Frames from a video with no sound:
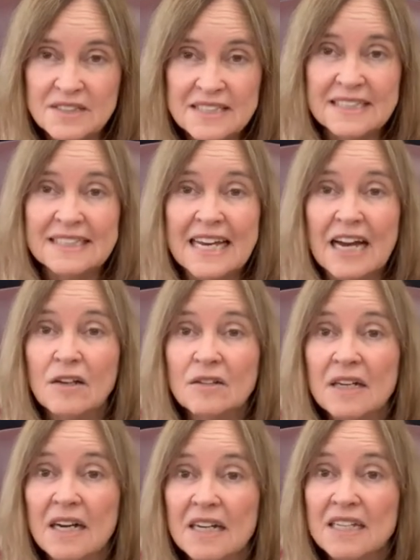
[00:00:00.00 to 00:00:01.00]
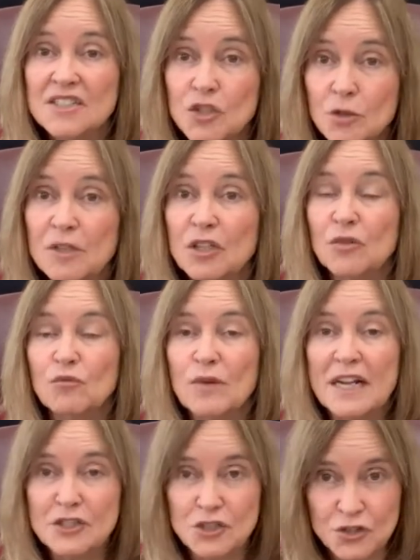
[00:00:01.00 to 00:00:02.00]
See, now, assuming you're
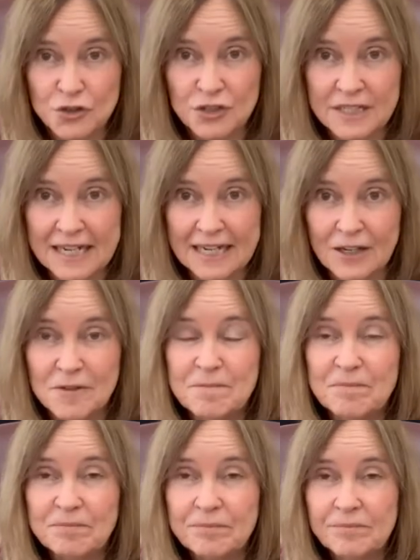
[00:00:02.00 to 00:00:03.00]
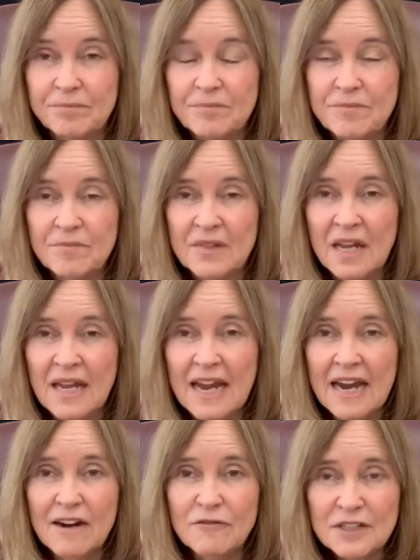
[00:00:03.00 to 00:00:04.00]
registered now,
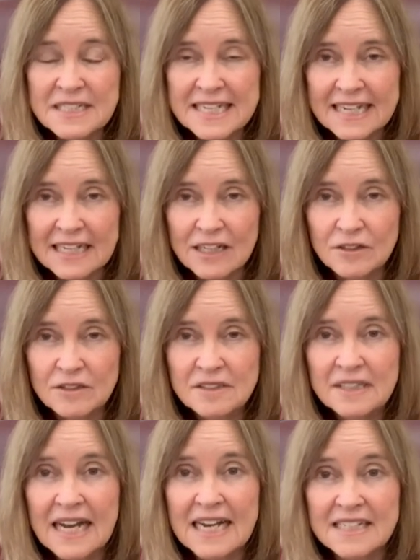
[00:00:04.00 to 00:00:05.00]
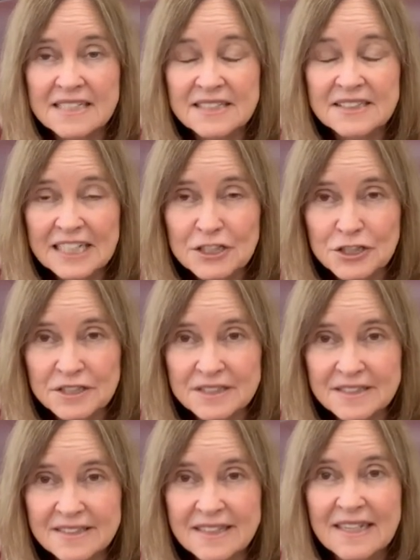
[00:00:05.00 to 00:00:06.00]
every town has elections.